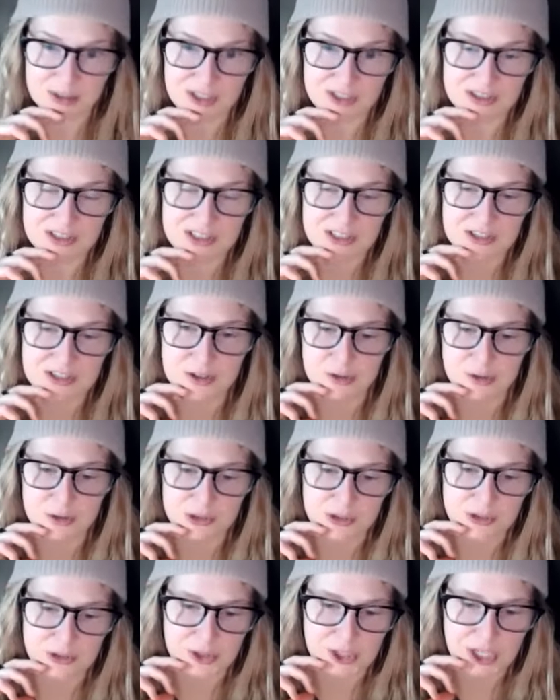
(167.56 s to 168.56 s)
putting this in the
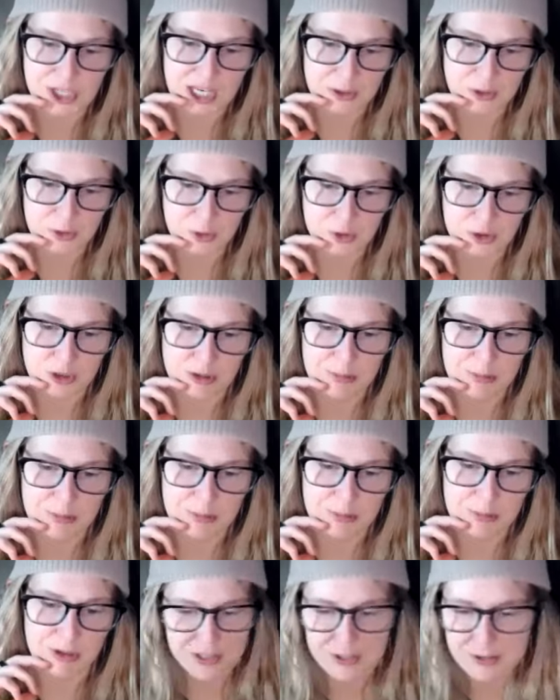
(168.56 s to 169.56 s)
glue category, but
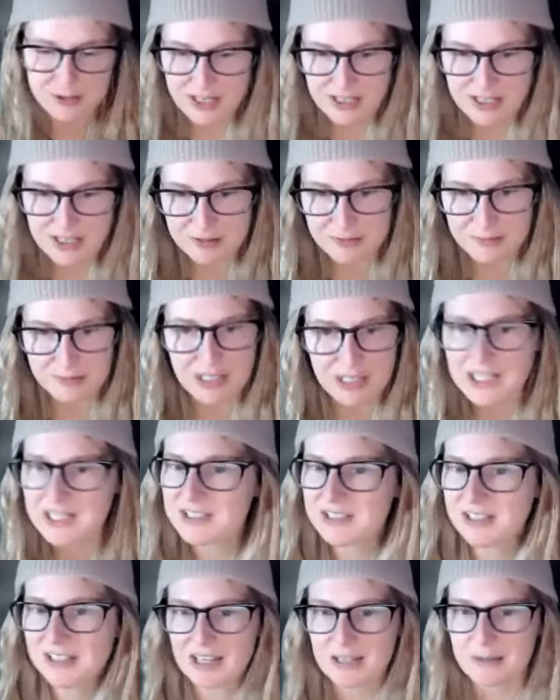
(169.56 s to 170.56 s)
also like
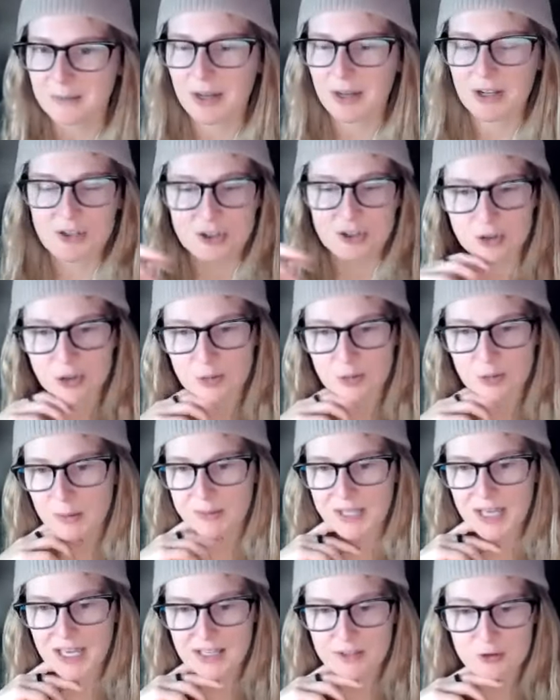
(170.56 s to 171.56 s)
complex. Like I imagine you could
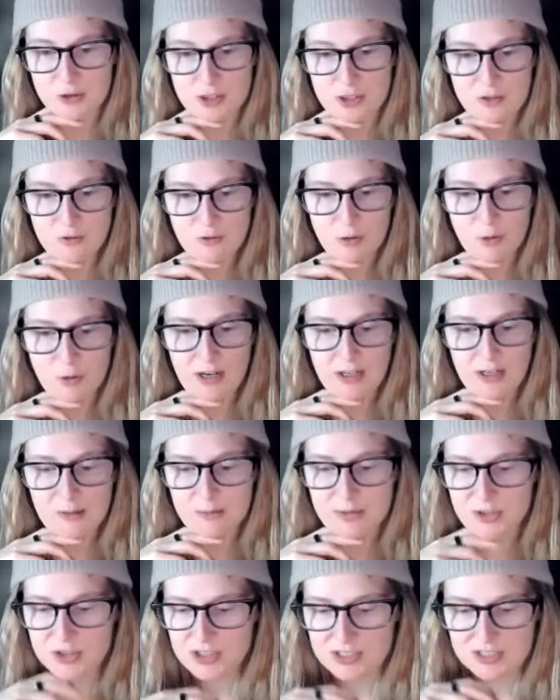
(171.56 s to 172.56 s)
probably age this for a while,
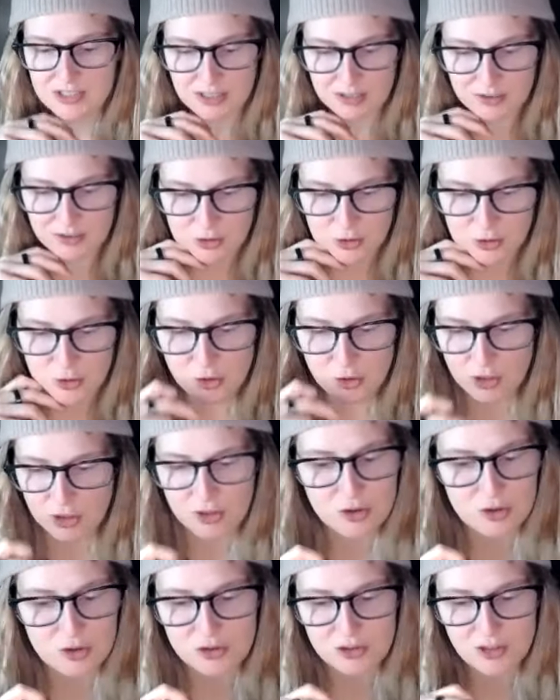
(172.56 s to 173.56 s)
but just like the
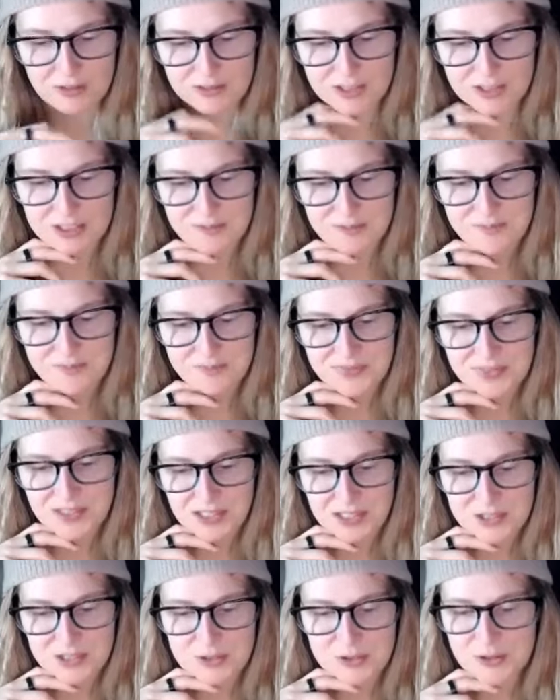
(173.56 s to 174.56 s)
structure of it,
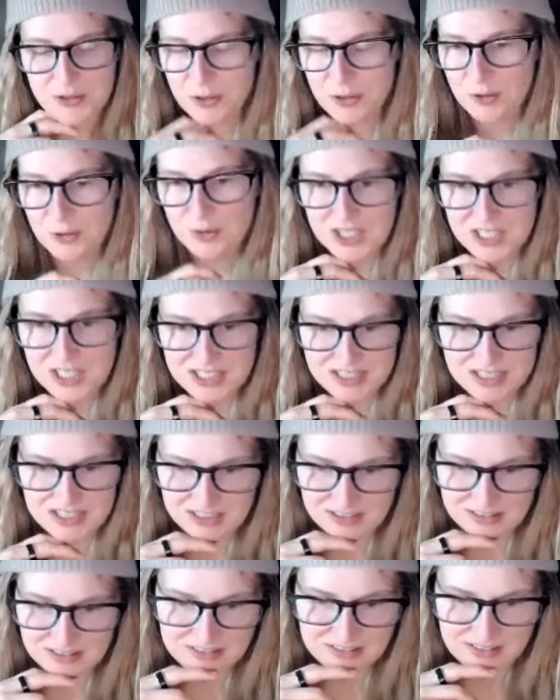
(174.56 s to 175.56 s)
so
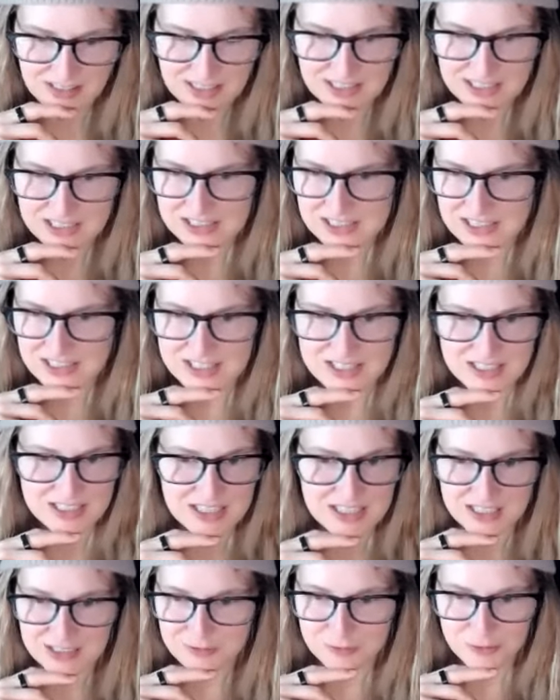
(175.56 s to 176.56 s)
easy. Like it doesn't
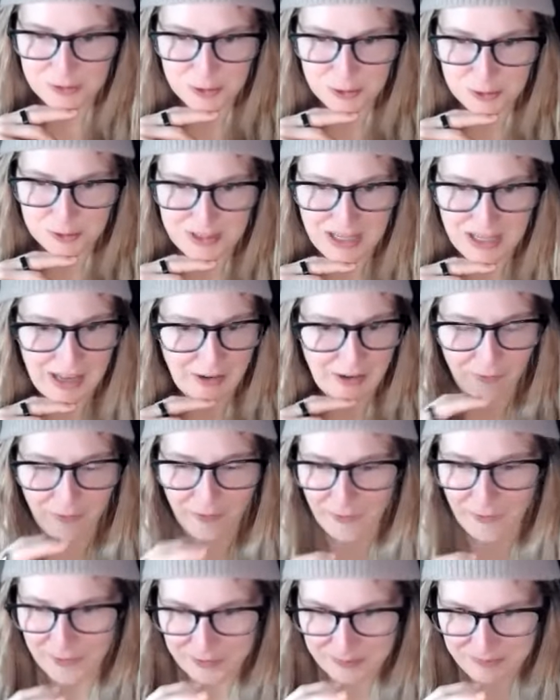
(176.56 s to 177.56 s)
need food at
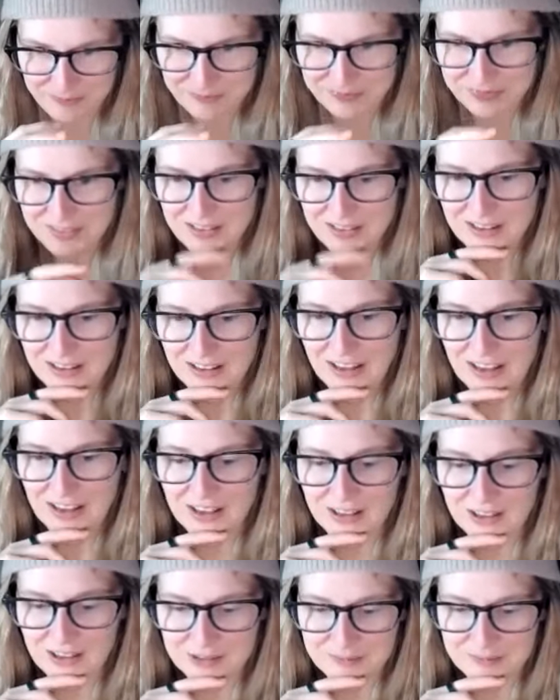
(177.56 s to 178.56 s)
all.
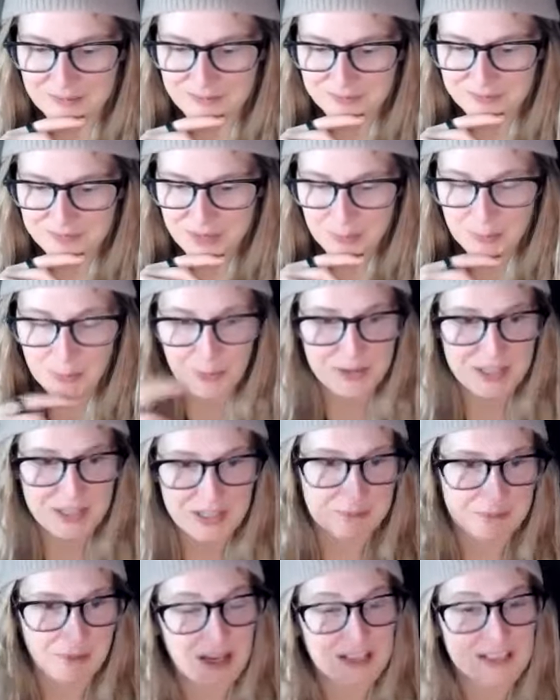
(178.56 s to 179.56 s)
But with
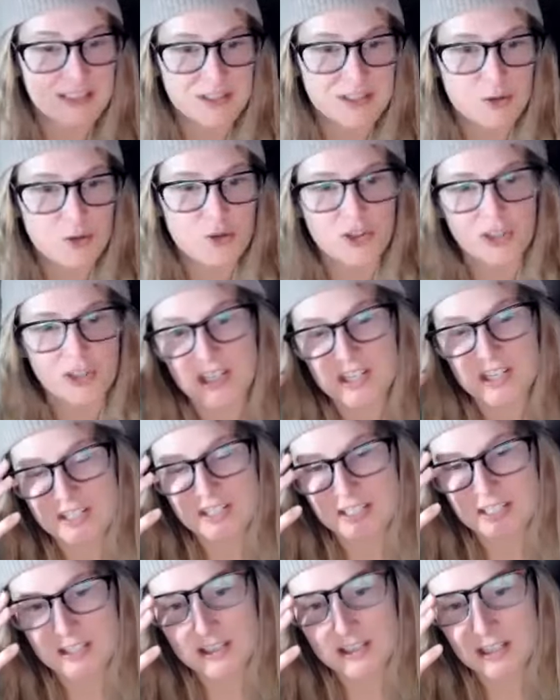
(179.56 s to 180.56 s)
that in mind, it's interesting because
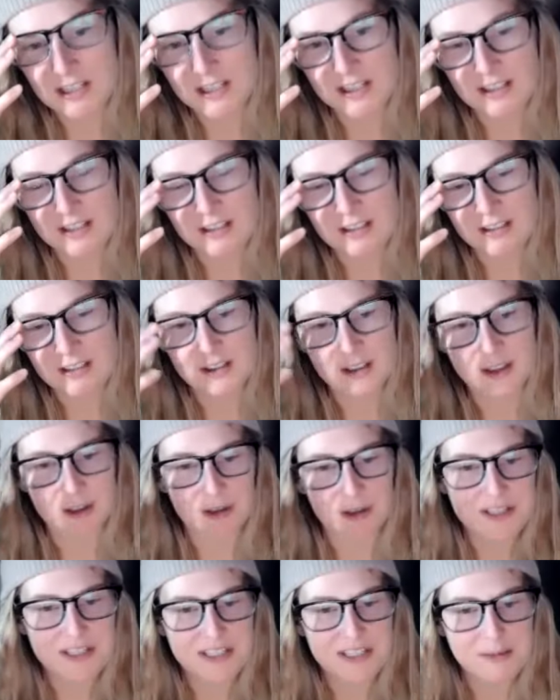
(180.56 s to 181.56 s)
it is like, you know,
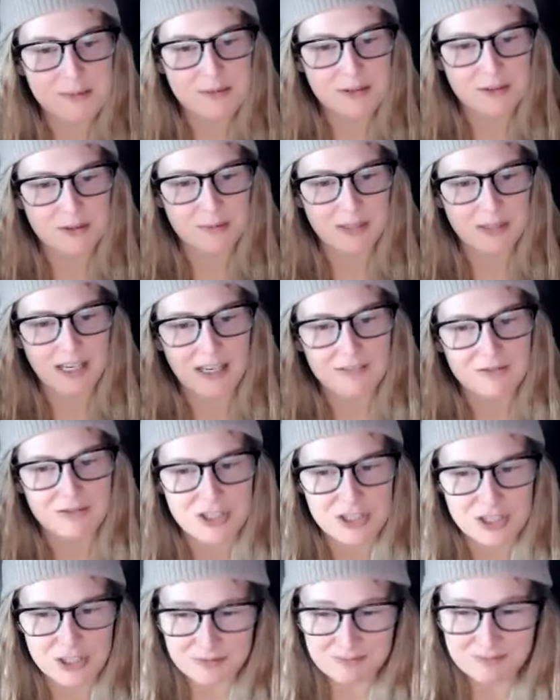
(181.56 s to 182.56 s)
it seems a little bit
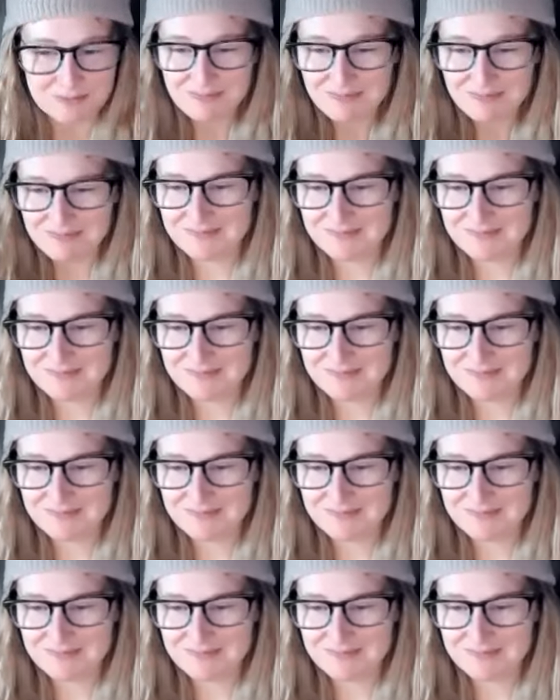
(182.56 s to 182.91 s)
heftier,